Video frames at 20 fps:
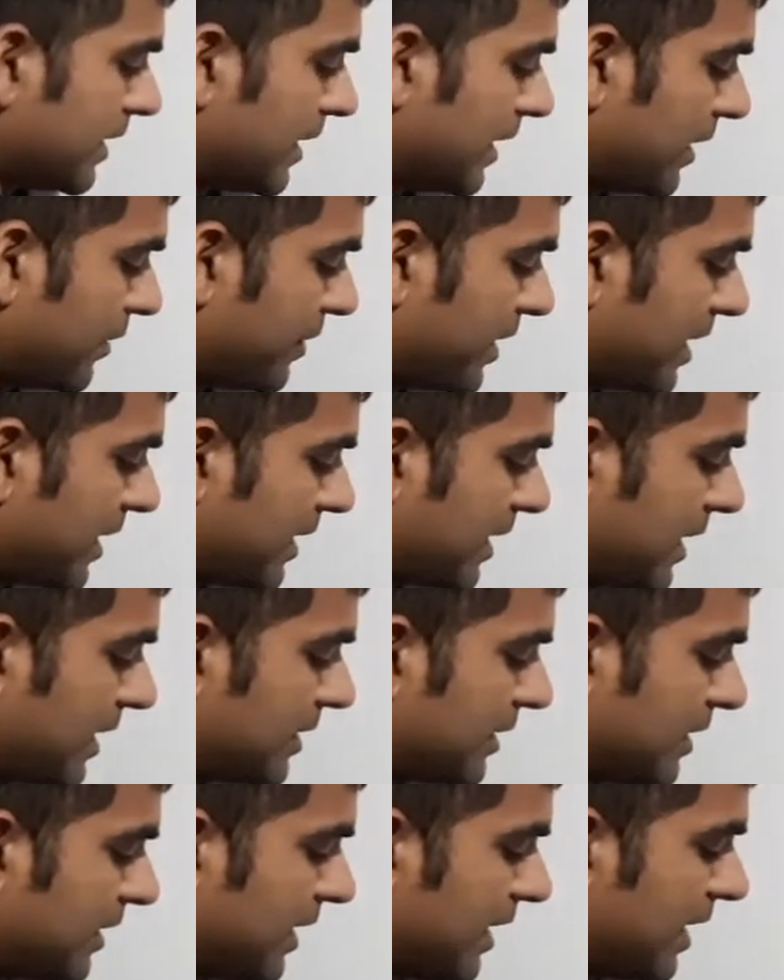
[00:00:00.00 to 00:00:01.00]
We are
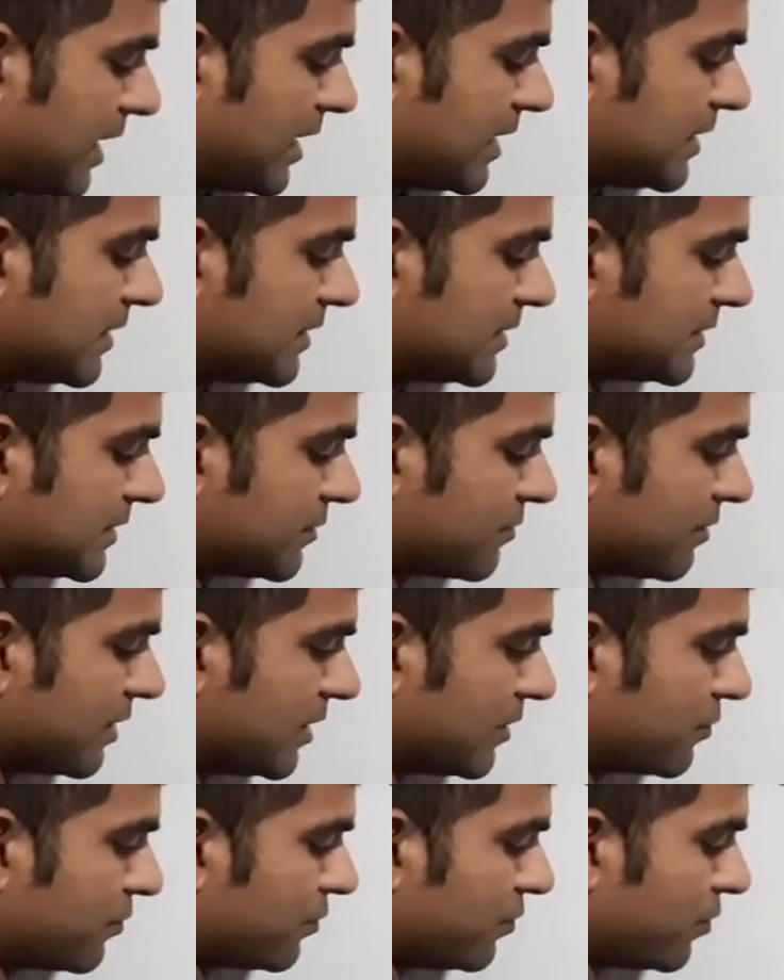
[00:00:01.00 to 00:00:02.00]
getting n is equal
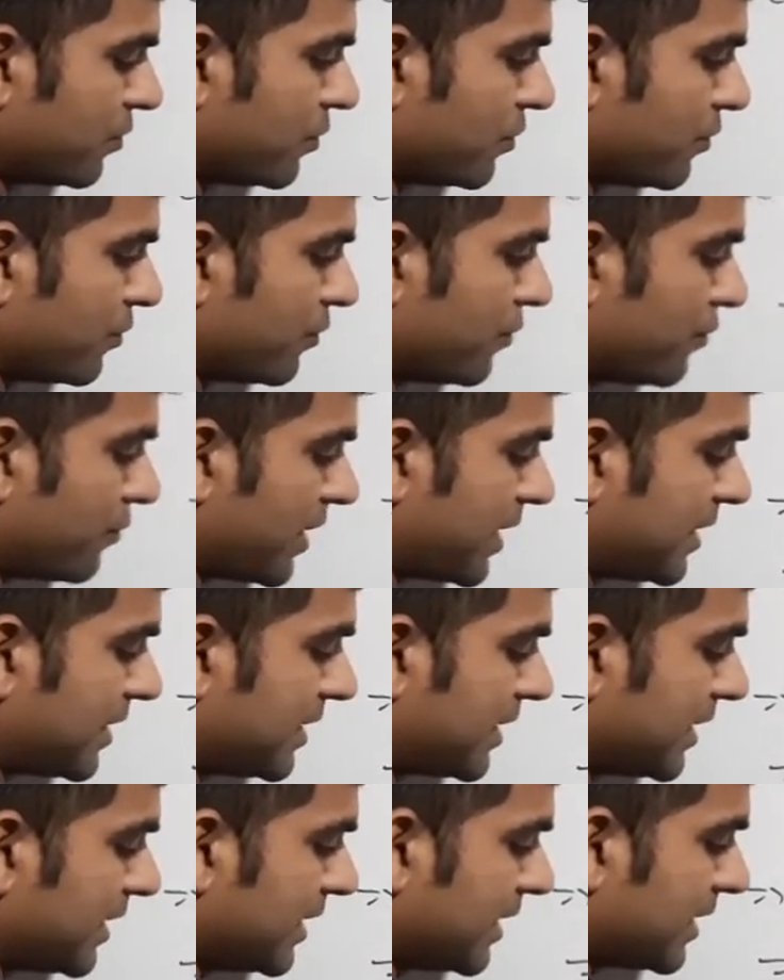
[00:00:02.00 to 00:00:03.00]
to
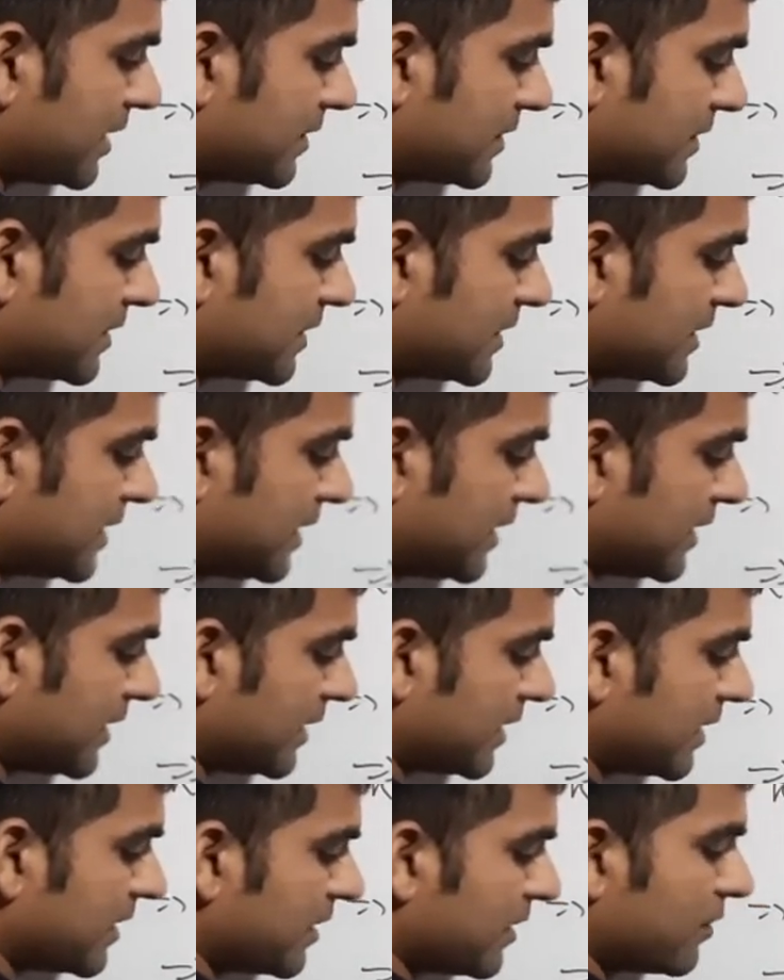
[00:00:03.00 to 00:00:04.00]
23,
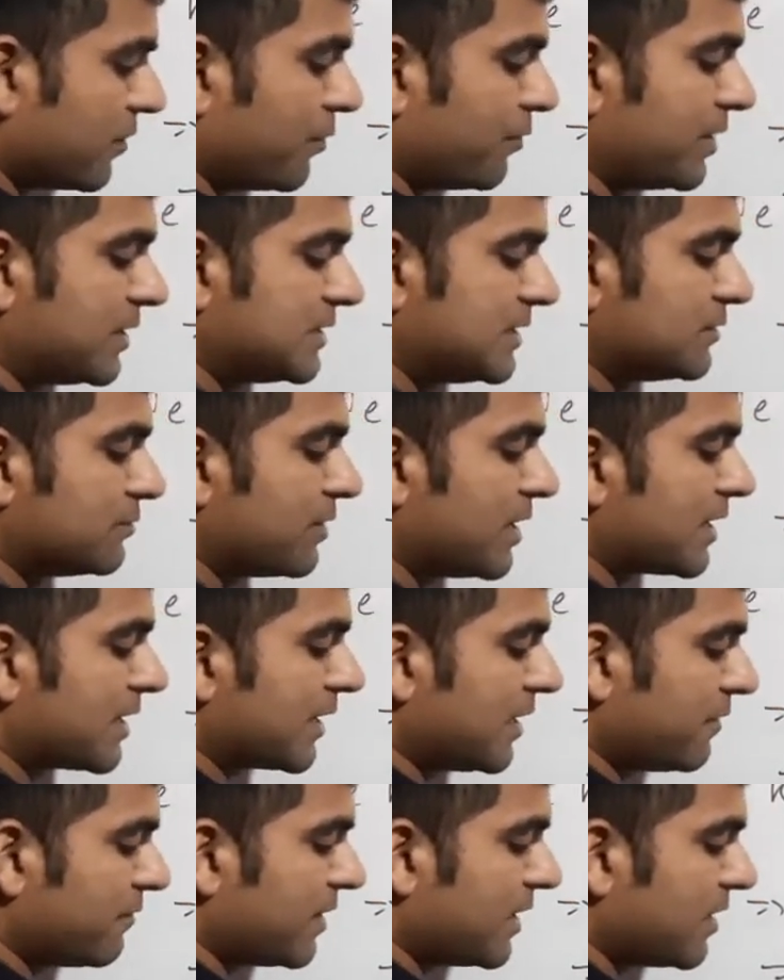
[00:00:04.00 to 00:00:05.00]
which is what?
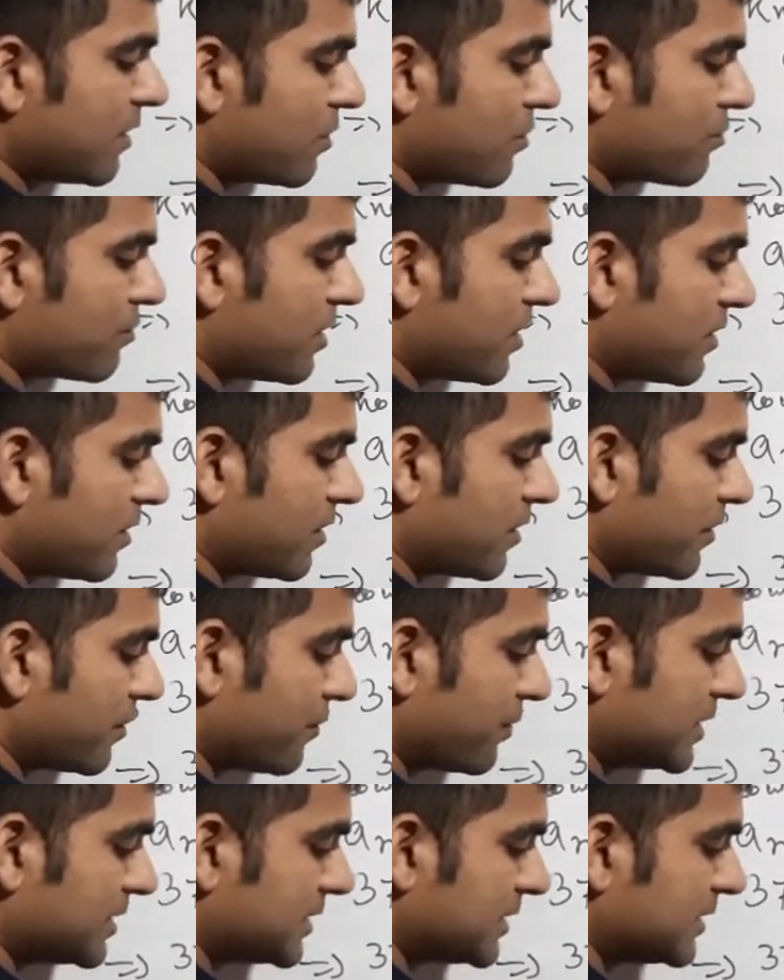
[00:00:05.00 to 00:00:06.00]
Even or what?
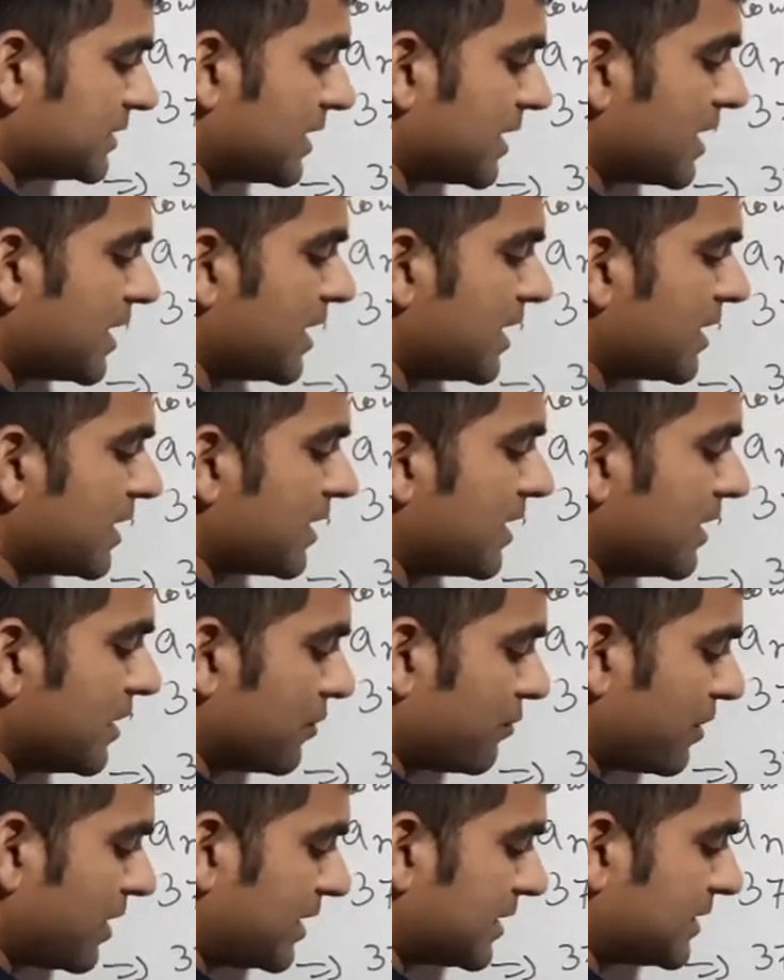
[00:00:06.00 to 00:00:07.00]
Which is a
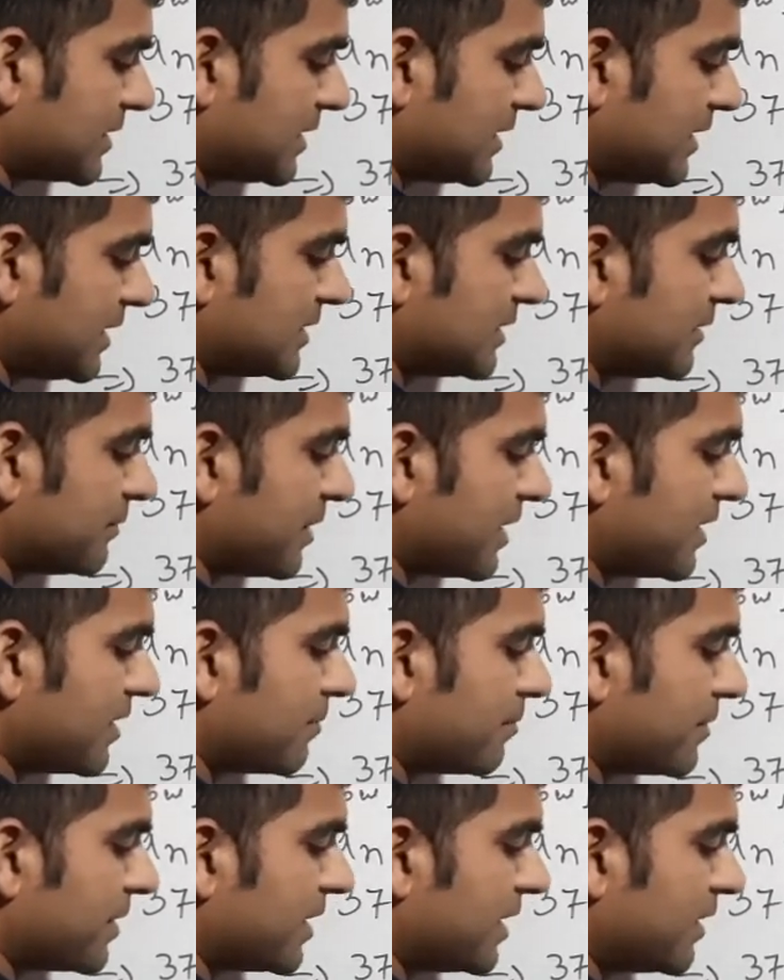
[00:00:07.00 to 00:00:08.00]
23 is even
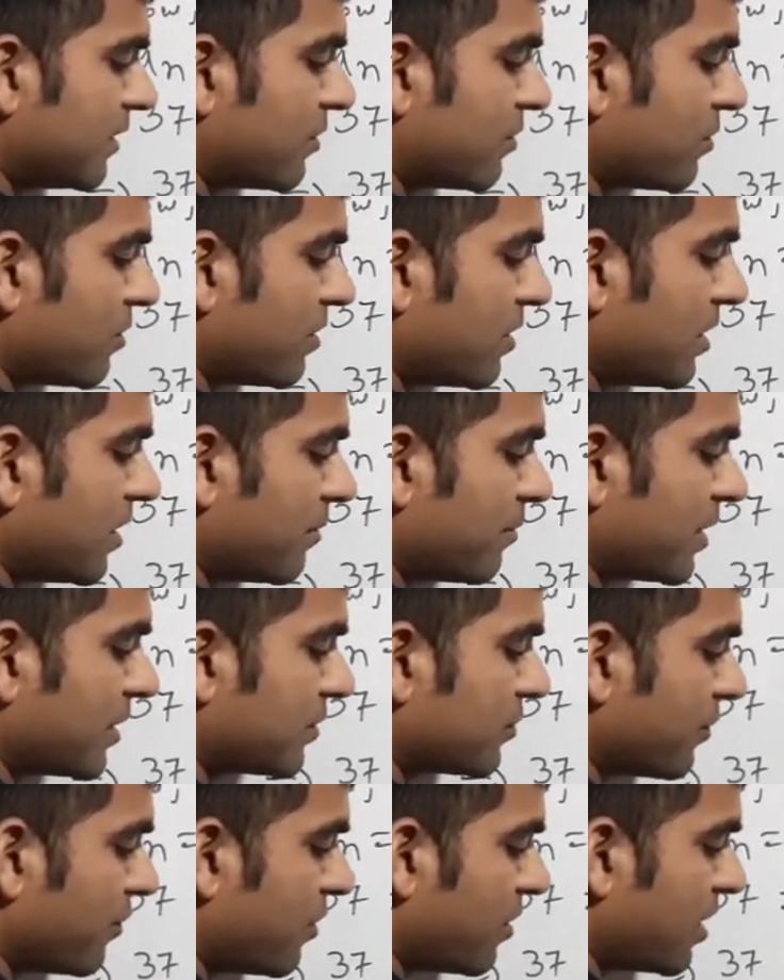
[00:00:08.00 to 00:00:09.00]
number or odd number.
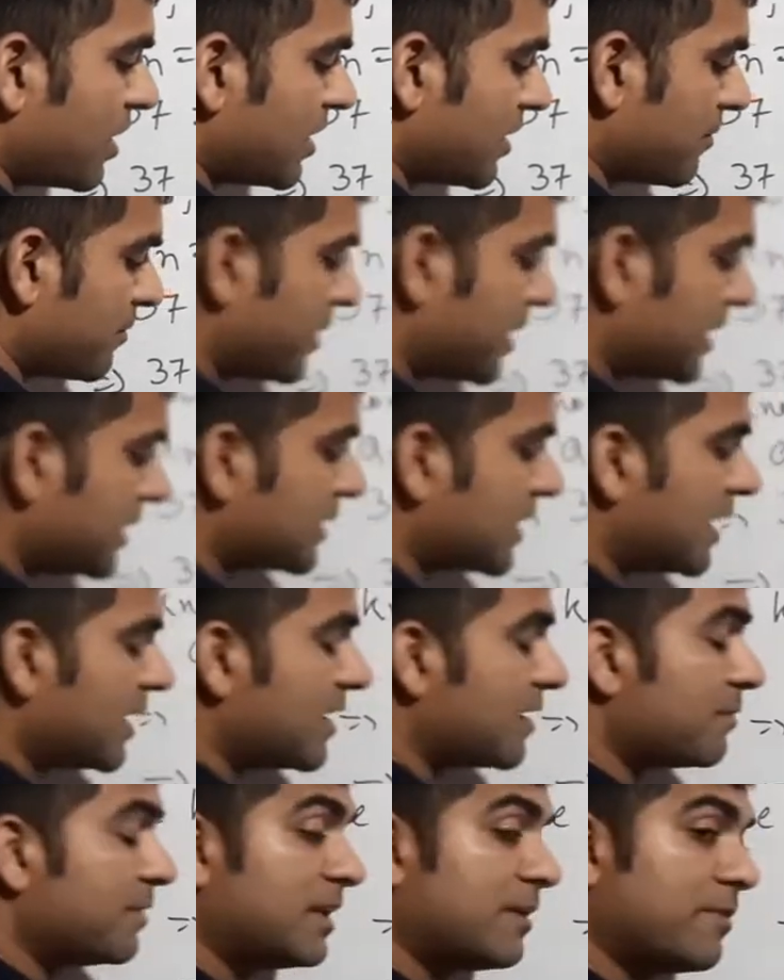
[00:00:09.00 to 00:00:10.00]
So odd number, it
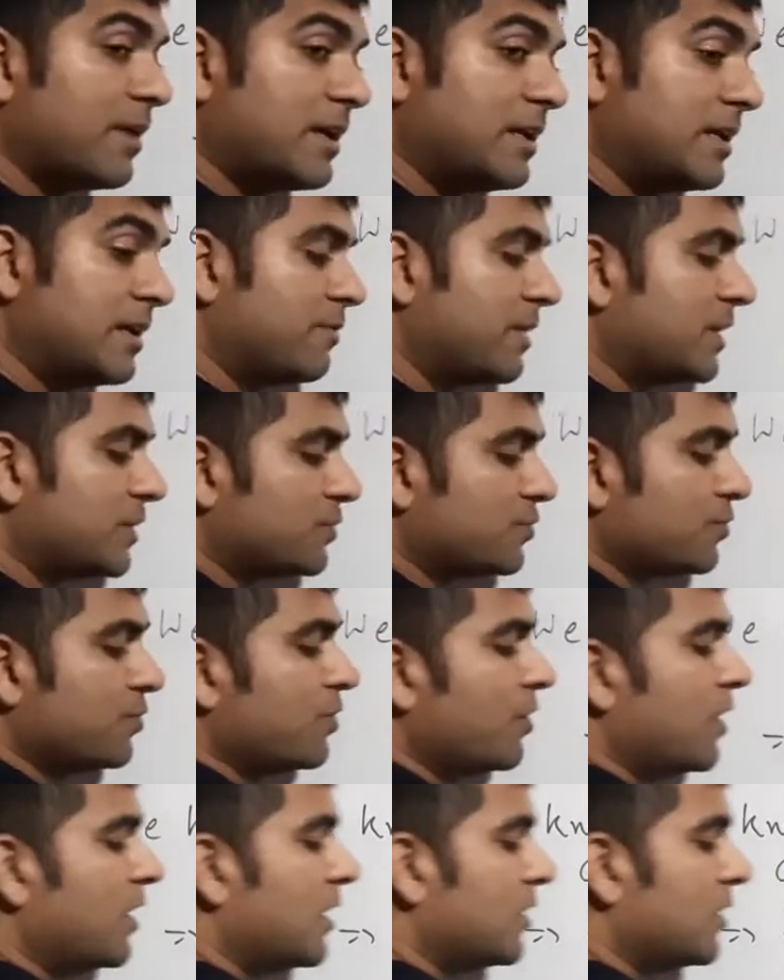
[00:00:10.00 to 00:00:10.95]
cannot be divided by 2.